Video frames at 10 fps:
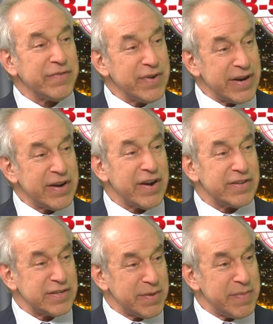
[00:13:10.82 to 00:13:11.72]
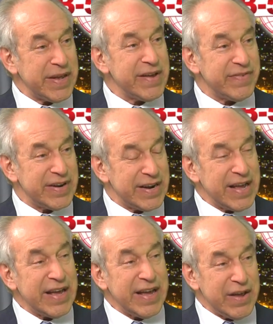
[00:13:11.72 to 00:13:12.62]
green cards can be given
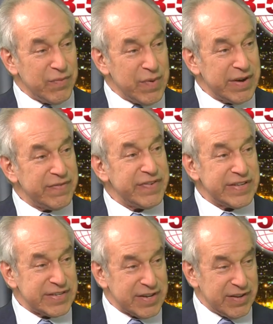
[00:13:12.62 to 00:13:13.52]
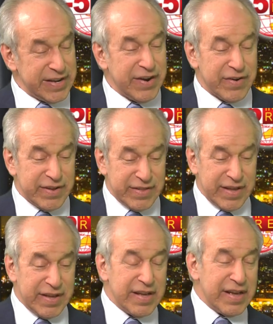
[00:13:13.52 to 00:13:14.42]
in one fiscal year, and
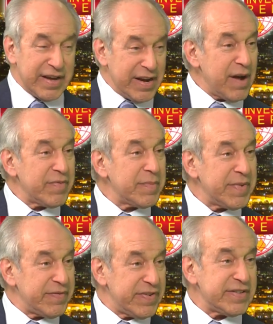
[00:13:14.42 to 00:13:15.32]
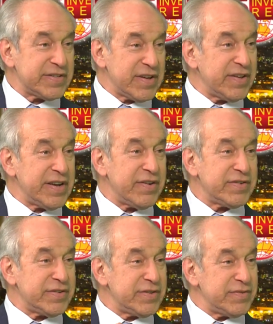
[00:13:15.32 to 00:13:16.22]
the government fiscal year,
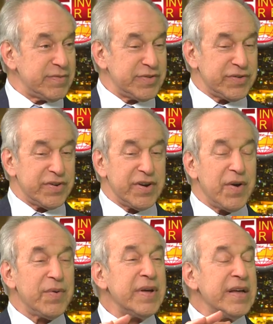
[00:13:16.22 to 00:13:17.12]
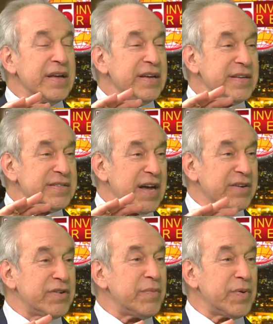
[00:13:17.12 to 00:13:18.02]
as you I'm sure know, is
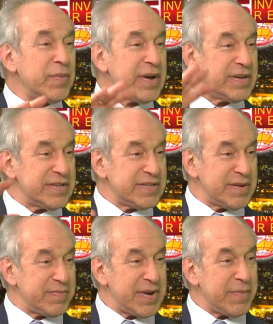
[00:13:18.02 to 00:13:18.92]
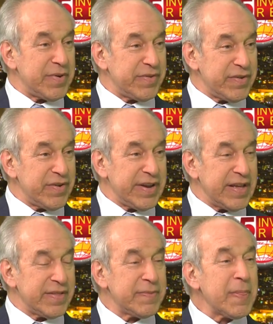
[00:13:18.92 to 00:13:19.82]
October 1 to September
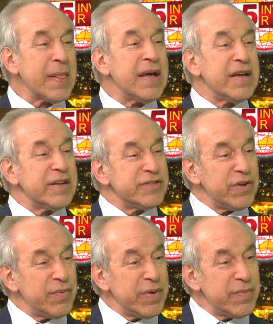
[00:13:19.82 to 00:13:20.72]
30th. So we